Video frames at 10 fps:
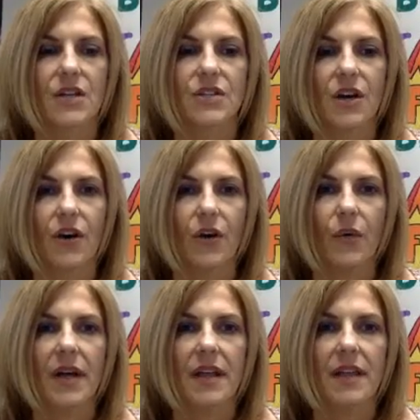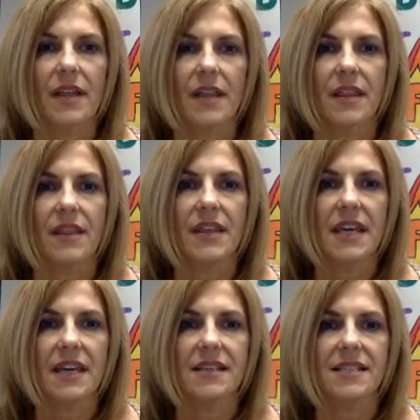So
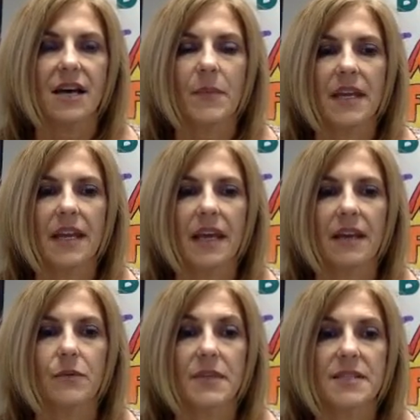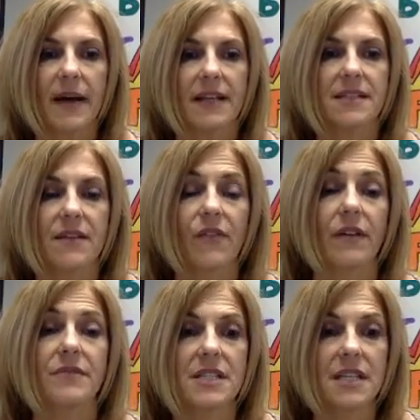the cell-mediated response
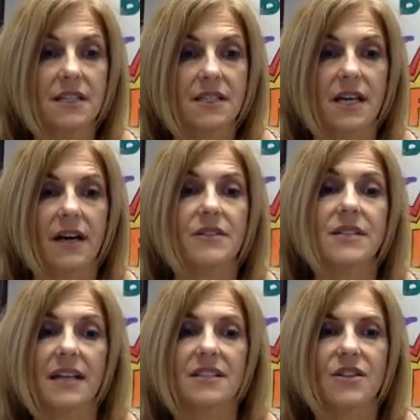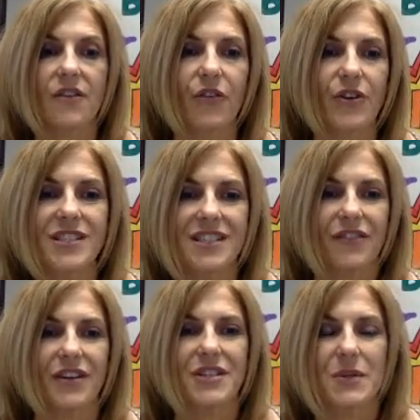involves T cells. That's the first
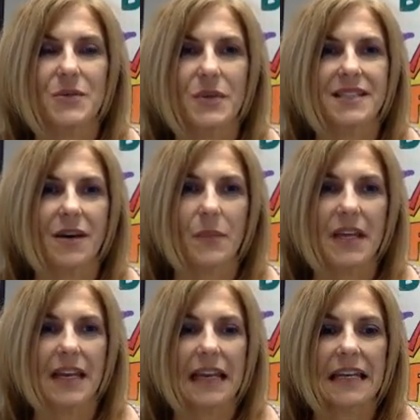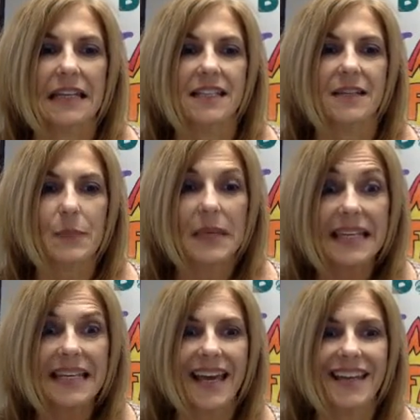difference between
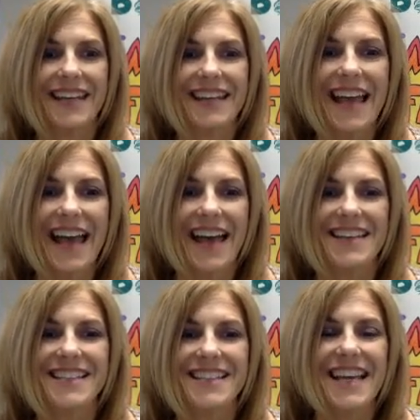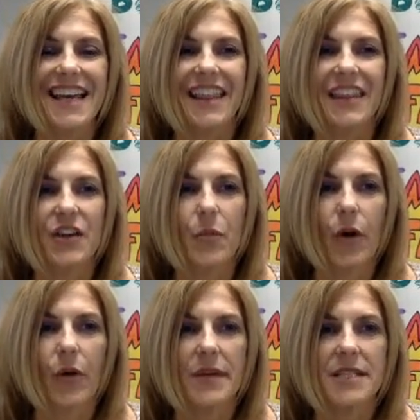cell-mediated and the
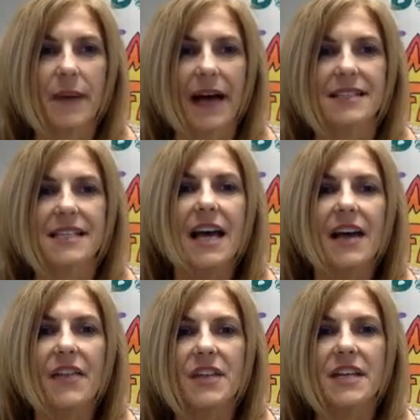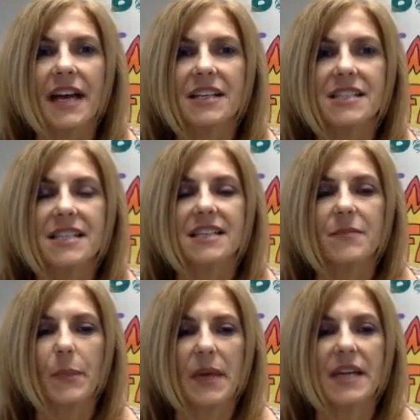humoral response. The next
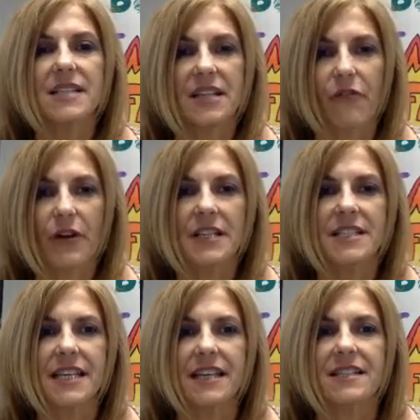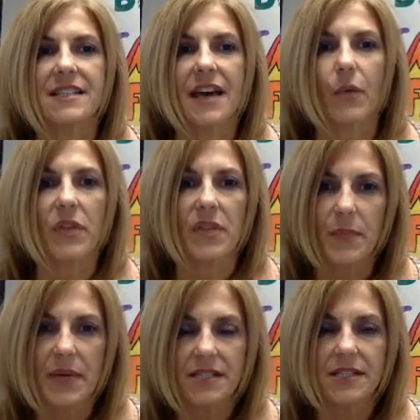big difference is that with the
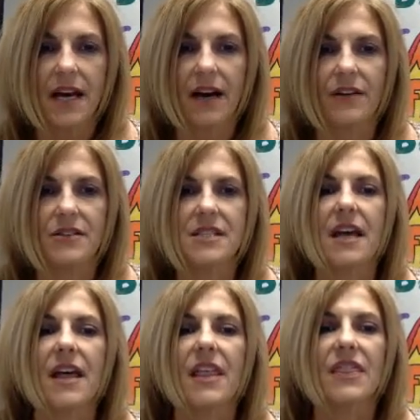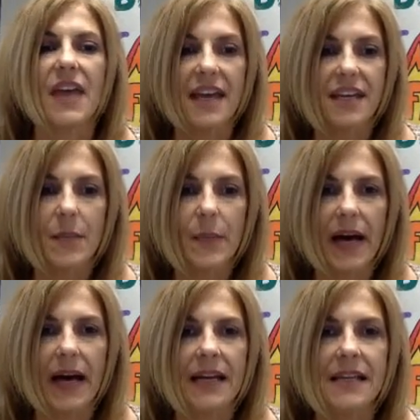B cells, they can
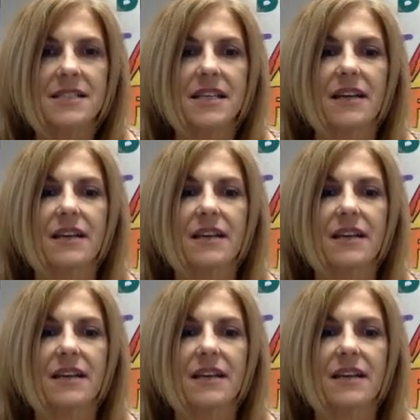bind